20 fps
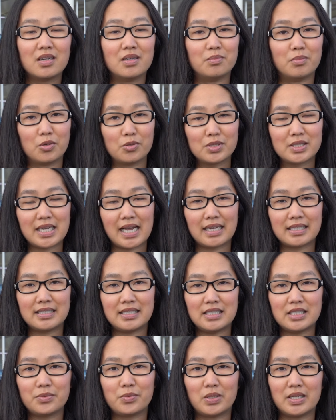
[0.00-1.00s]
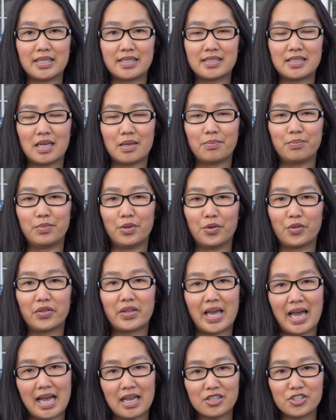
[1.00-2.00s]
Most taxis will accept both
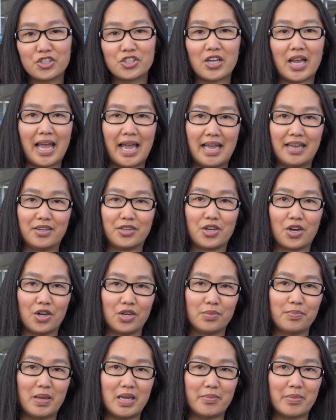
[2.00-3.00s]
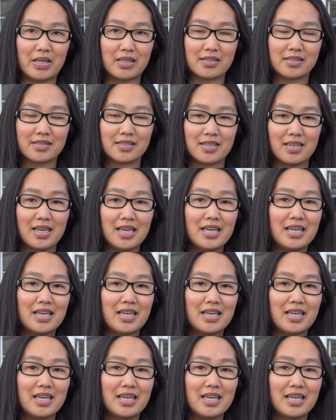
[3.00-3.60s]
cash and card payments.